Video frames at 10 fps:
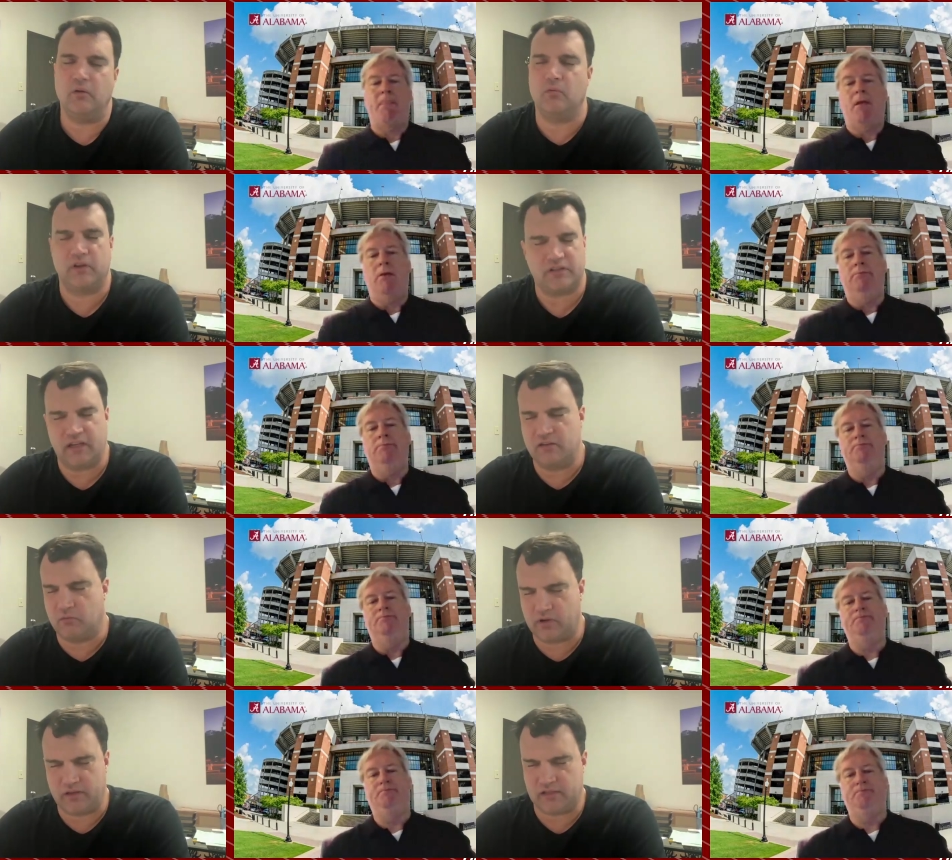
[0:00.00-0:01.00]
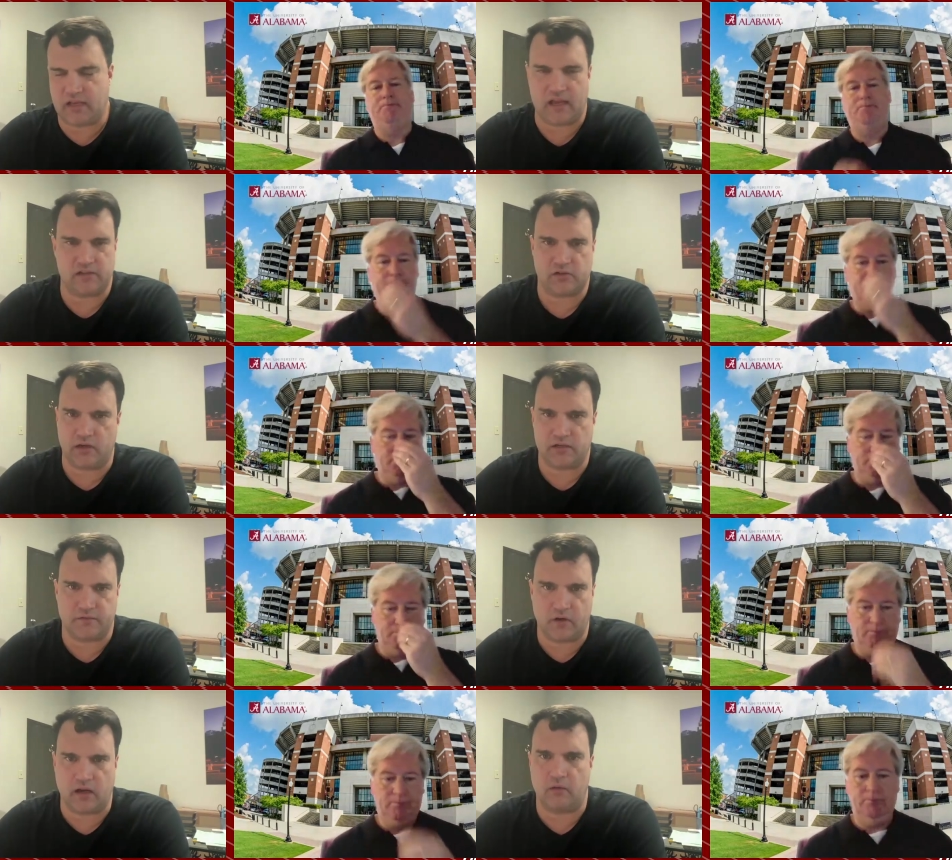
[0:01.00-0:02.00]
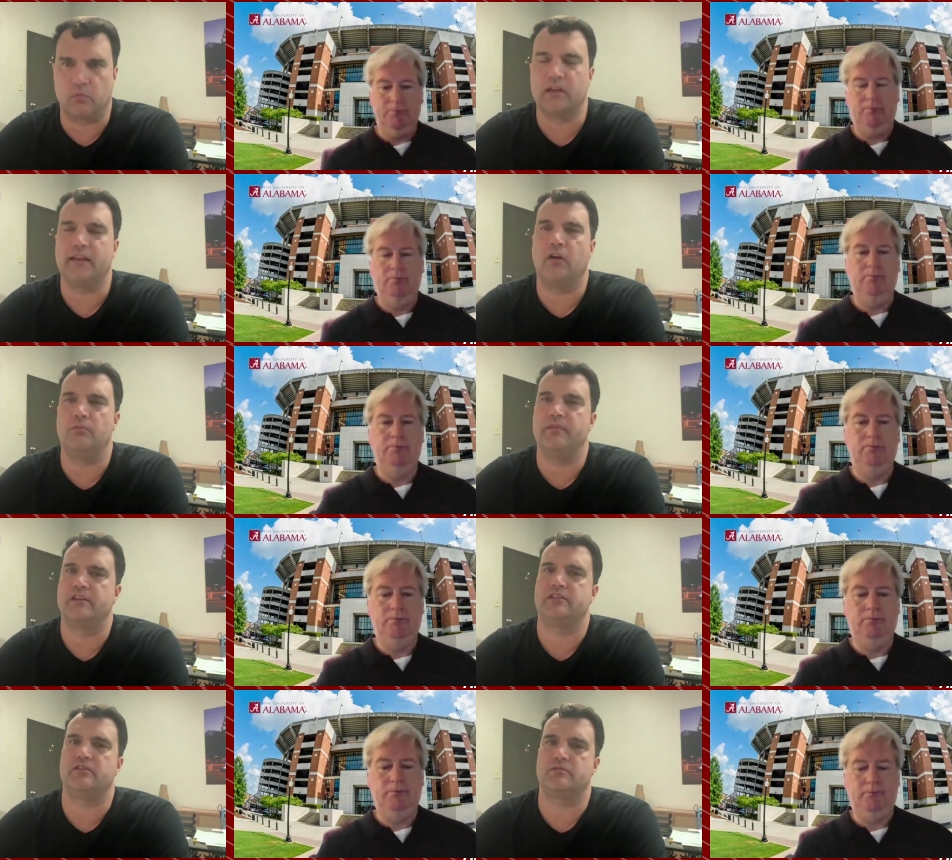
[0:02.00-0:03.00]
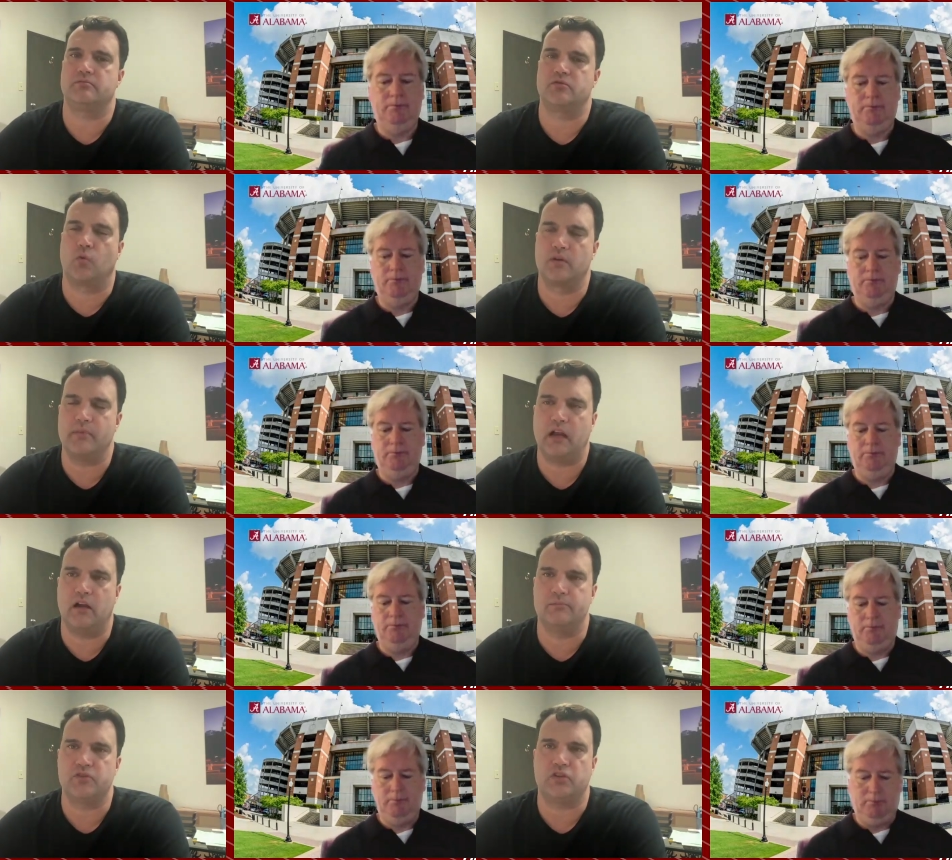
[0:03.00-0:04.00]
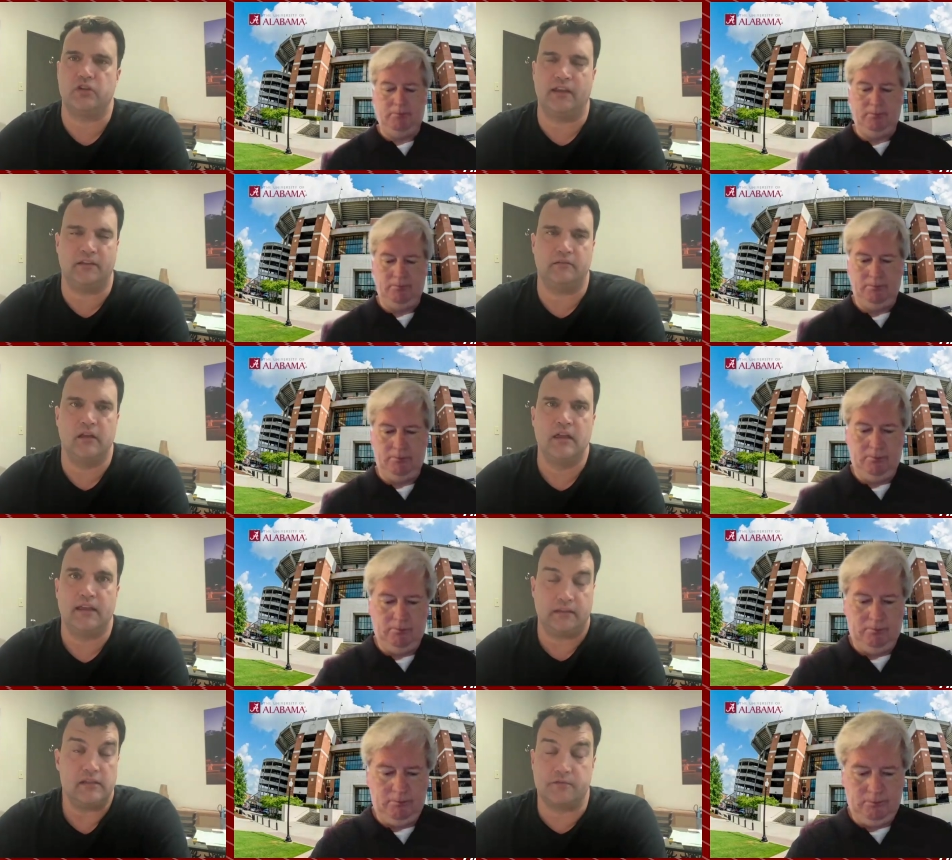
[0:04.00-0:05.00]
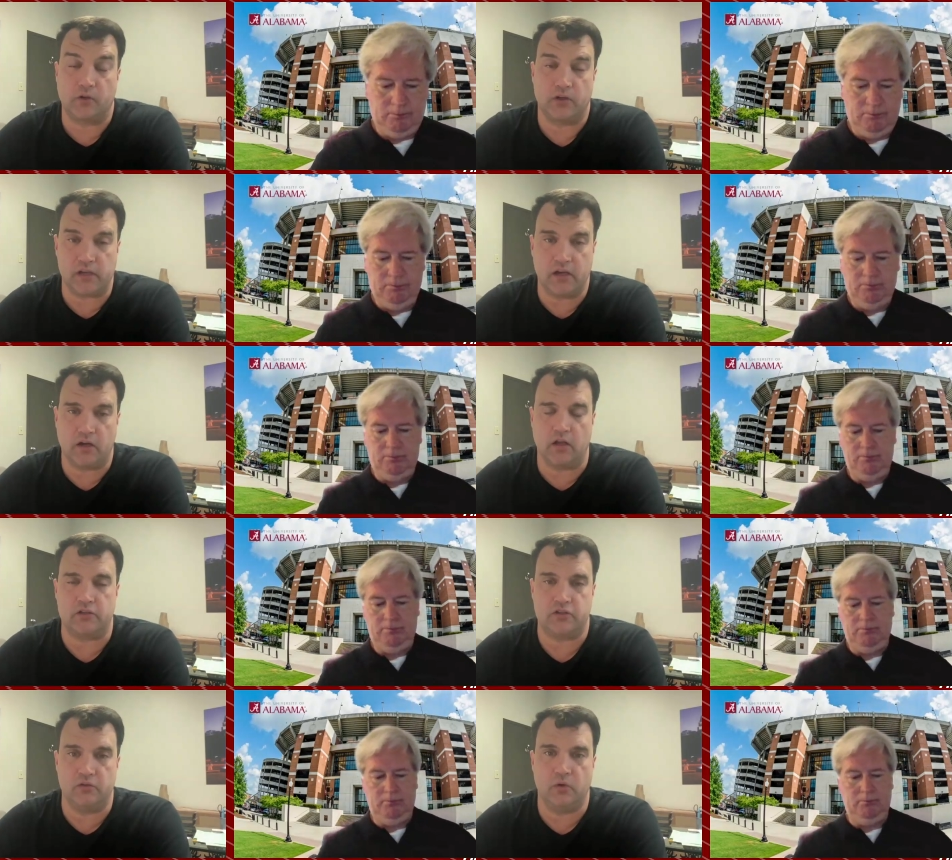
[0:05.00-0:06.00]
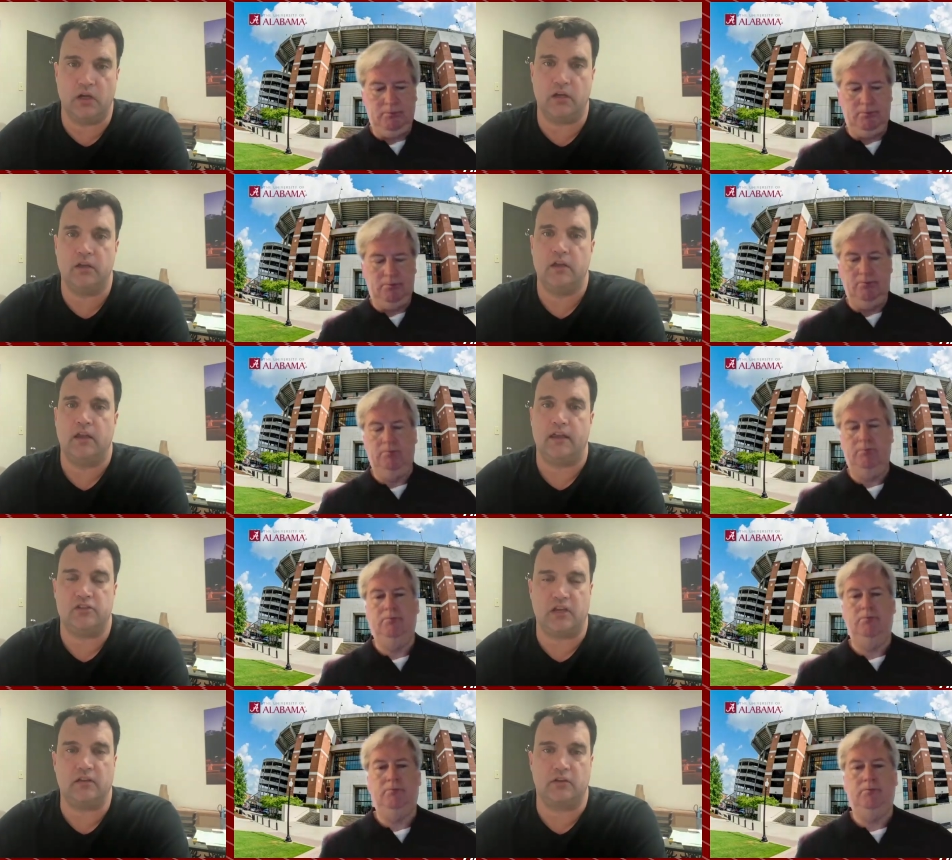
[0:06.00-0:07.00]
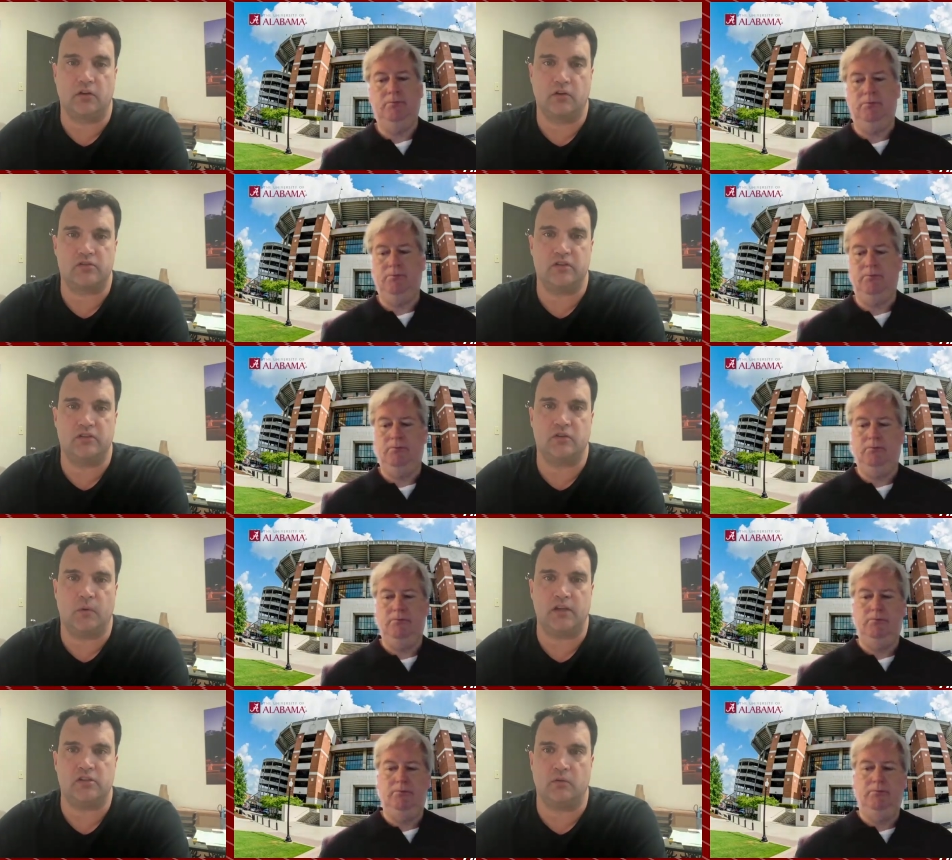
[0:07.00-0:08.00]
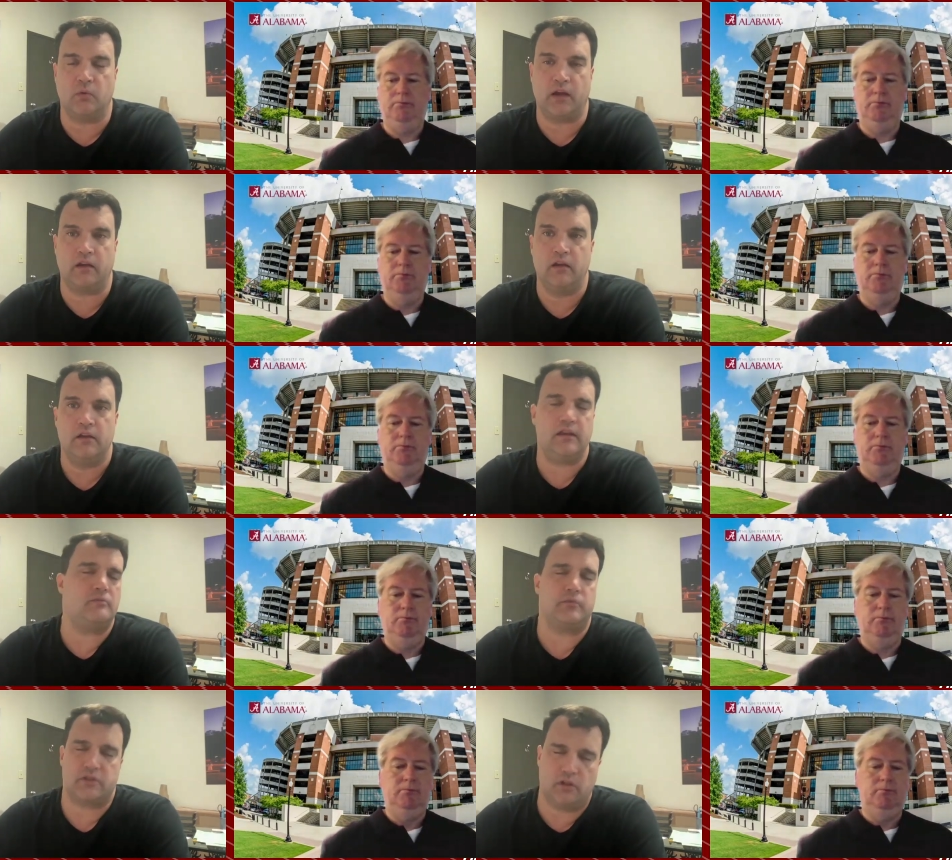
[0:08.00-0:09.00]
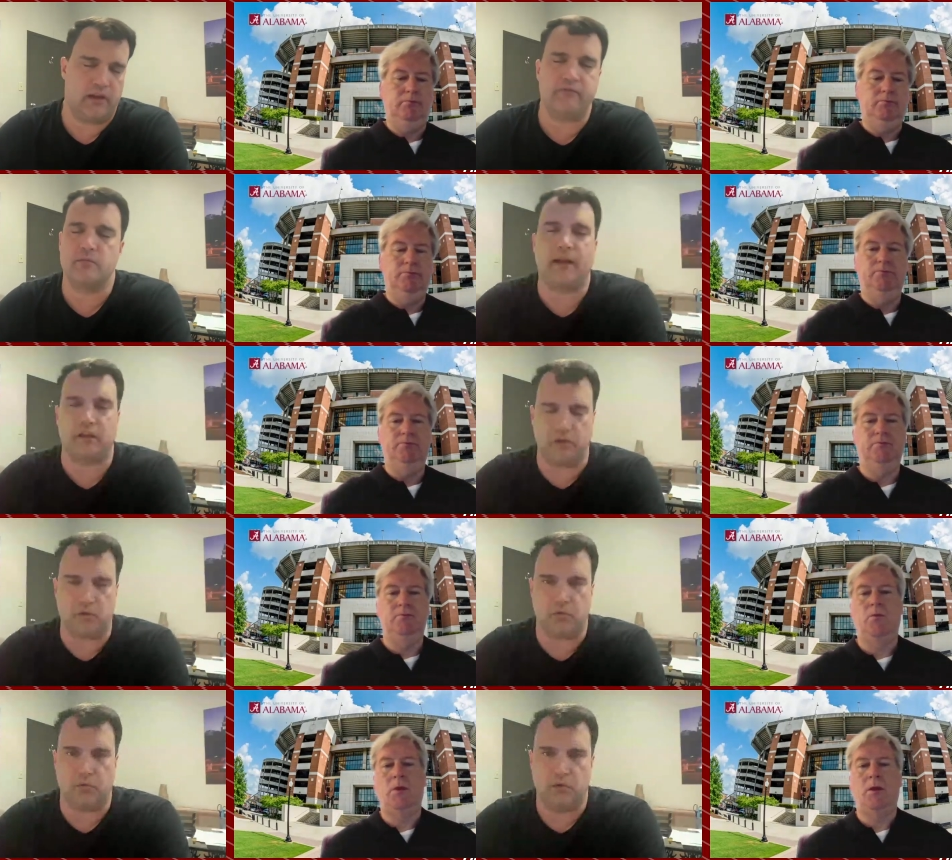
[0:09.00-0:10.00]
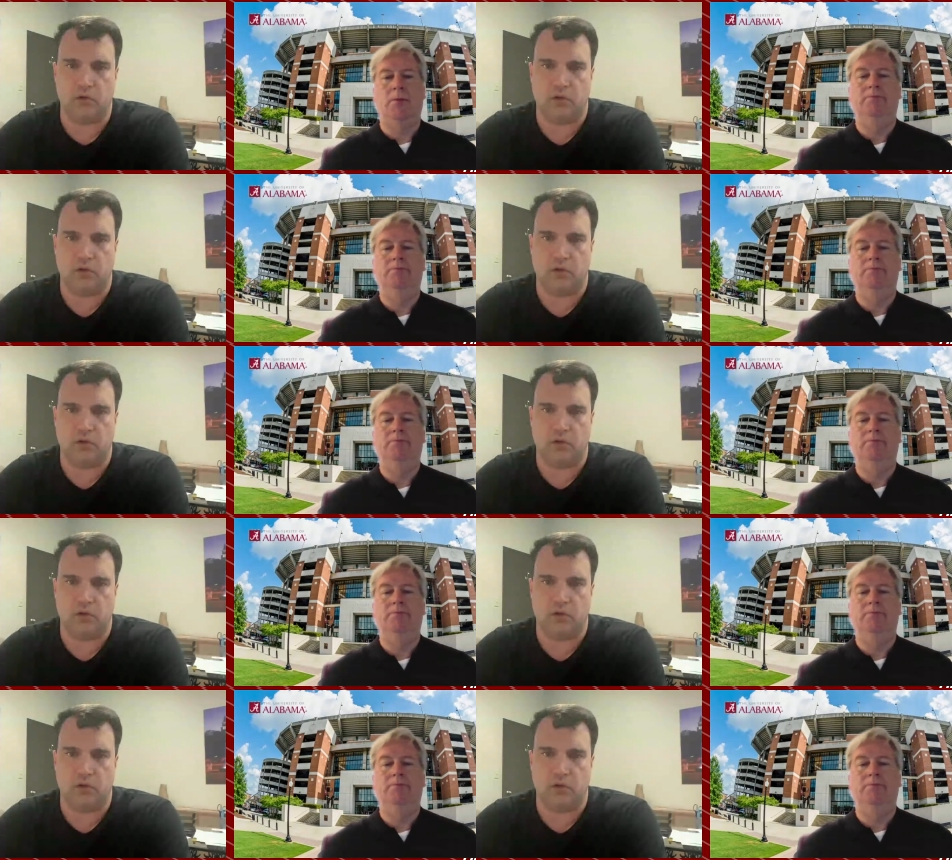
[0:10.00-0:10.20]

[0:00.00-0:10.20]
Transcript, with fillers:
Speaker 1: I don't want to see either one of these guys transfer. I really hope this sort of becomes a, a at least for a year, a Tua and Jalen Hurts situation where it was clear everybody knew